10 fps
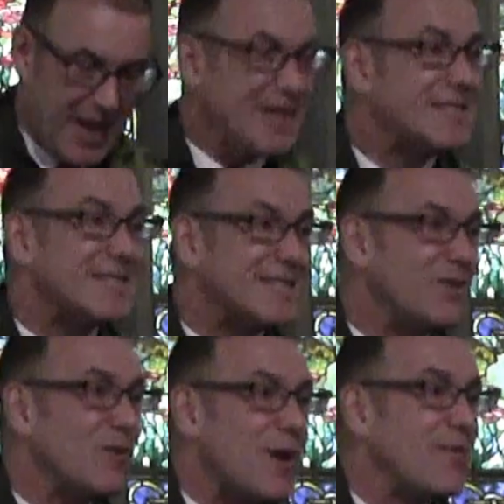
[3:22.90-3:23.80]
And
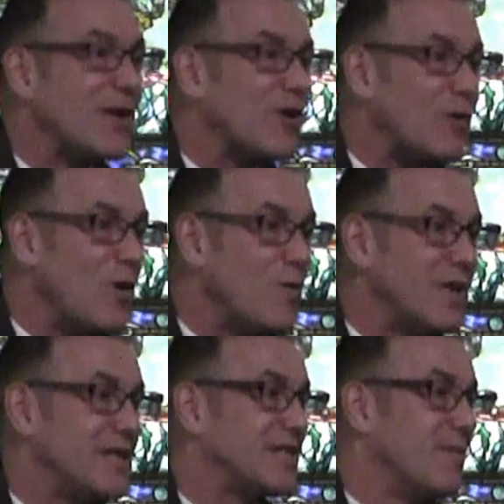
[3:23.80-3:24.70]
still, around the
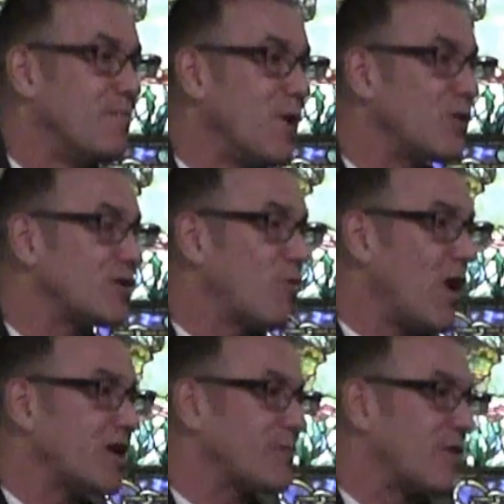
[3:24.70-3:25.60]
globe, it is the most
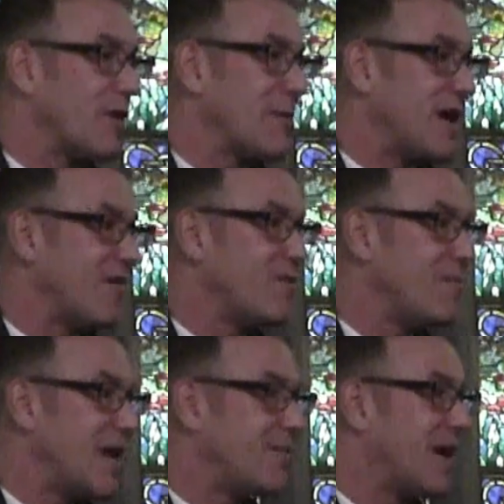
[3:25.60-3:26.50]
watched program
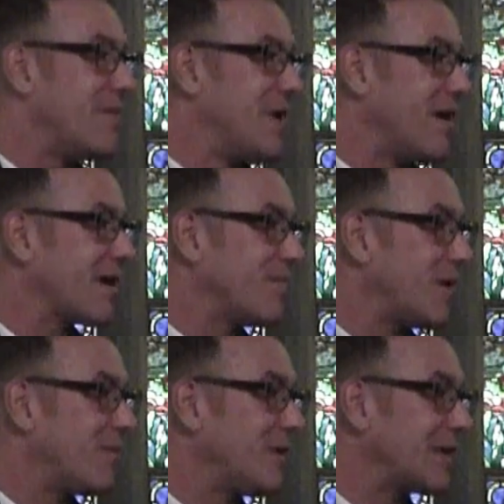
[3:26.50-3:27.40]
ever made by
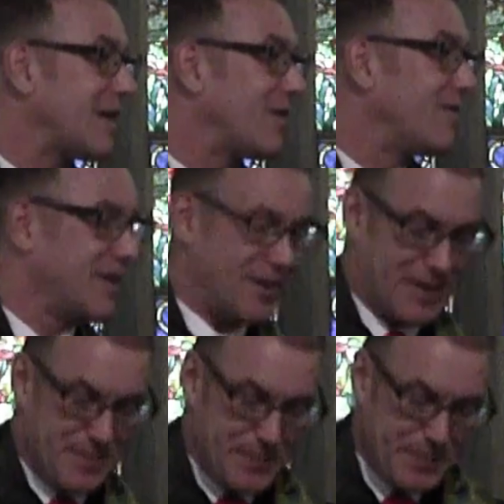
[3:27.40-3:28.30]
American public television.